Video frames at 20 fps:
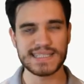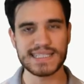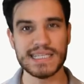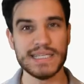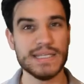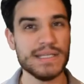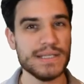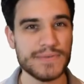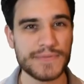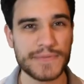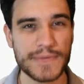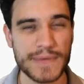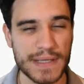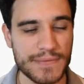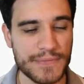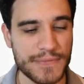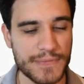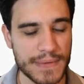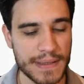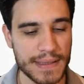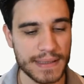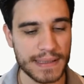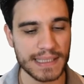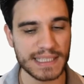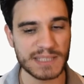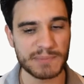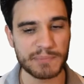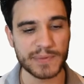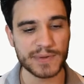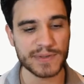see if
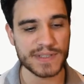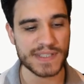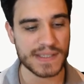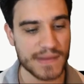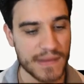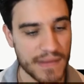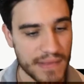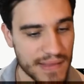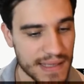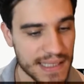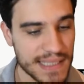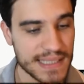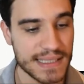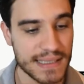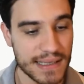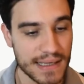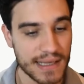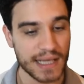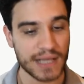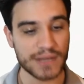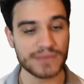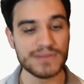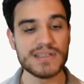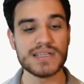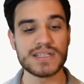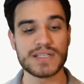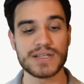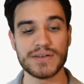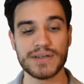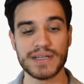it puts this
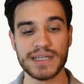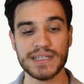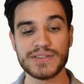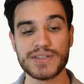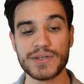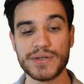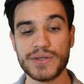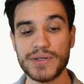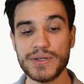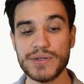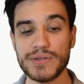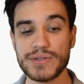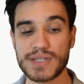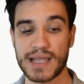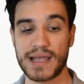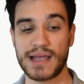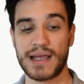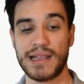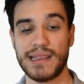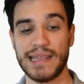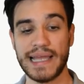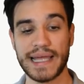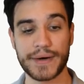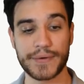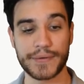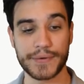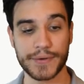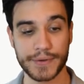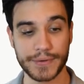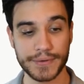condition into use
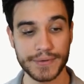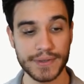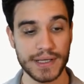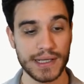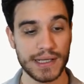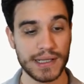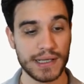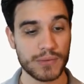later on.